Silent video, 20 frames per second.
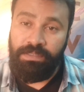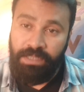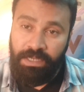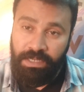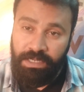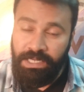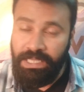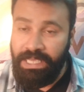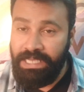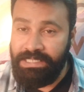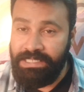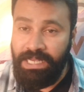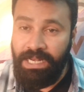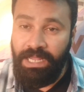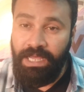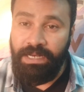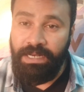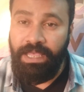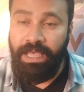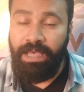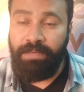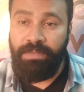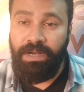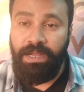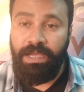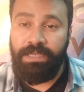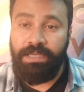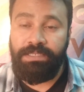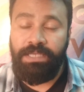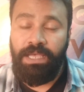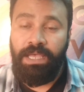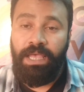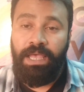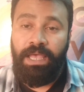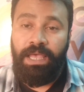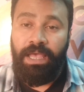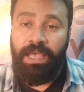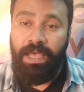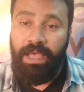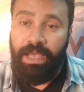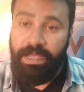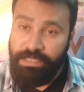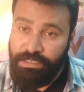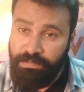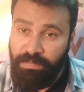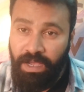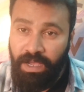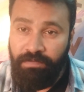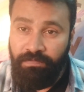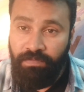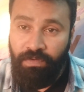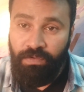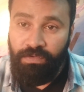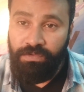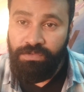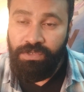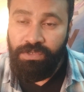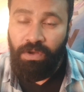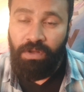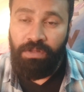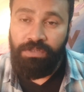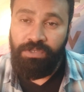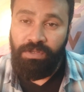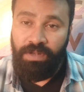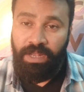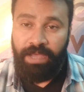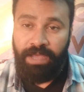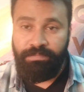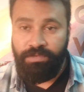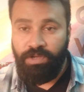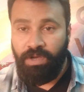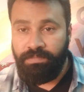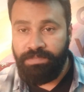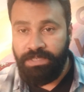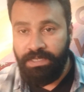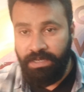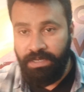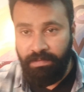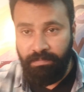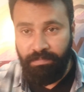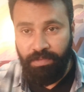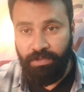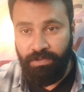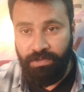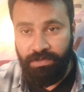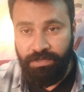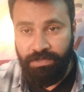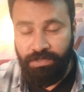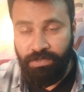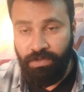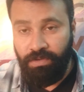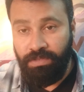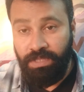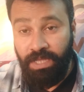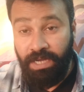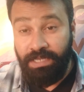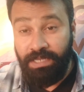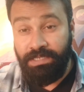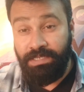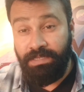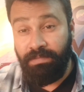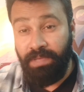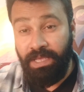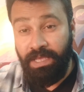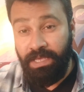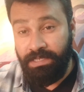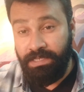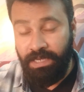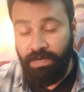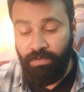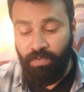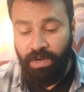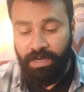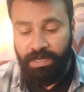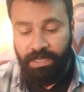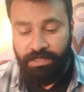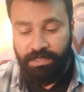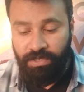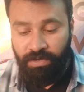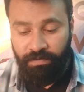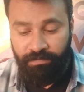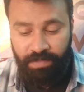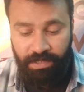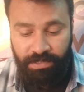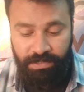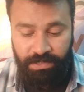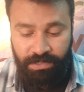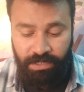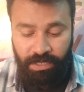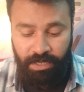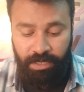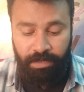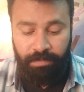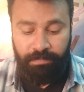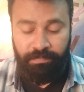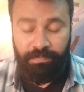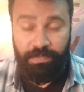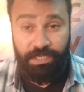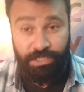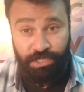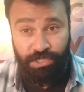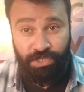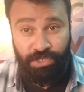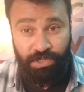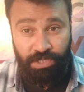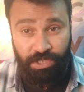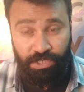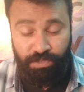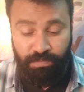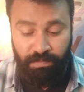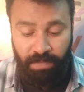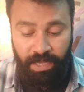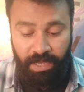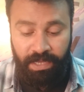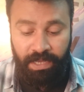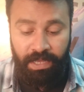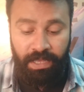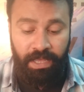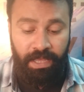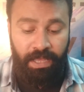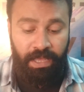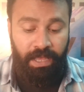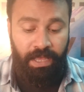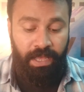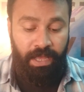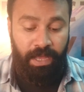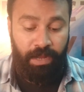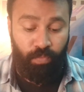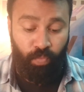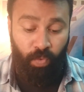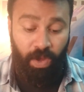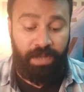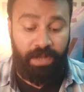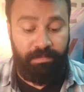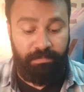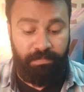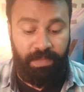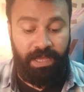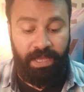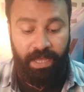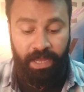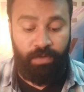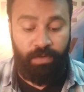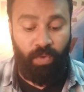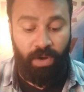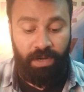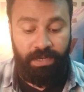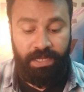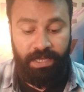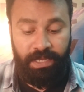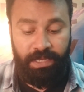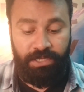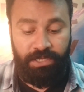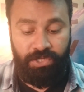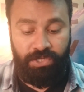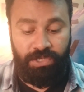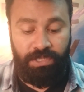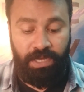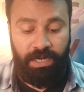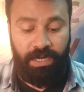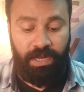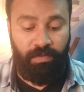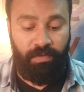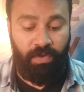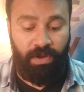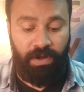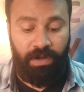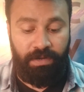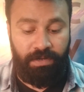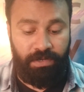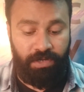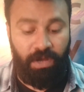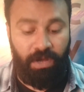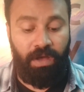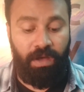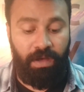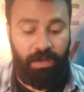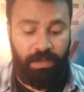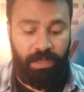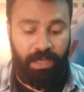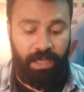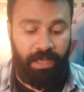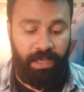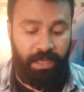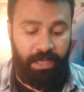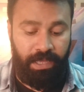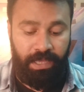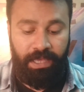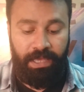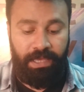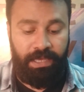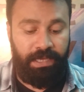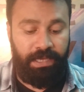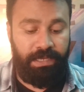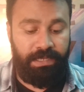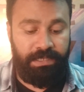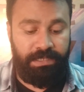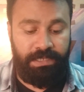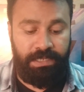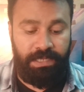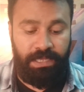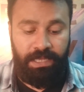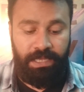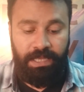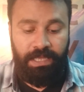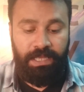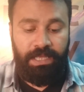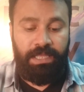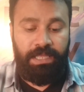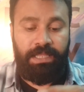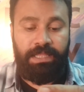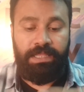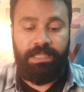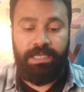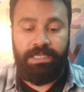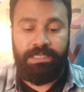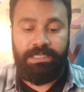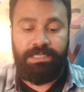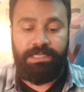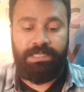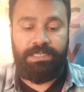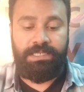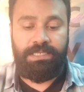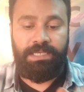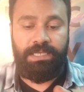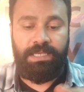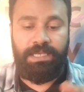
DSLR cameras and smartphones, also laptops and computers. So that is the biggest advantage of this this mic. And one big advantage that I want to talk is this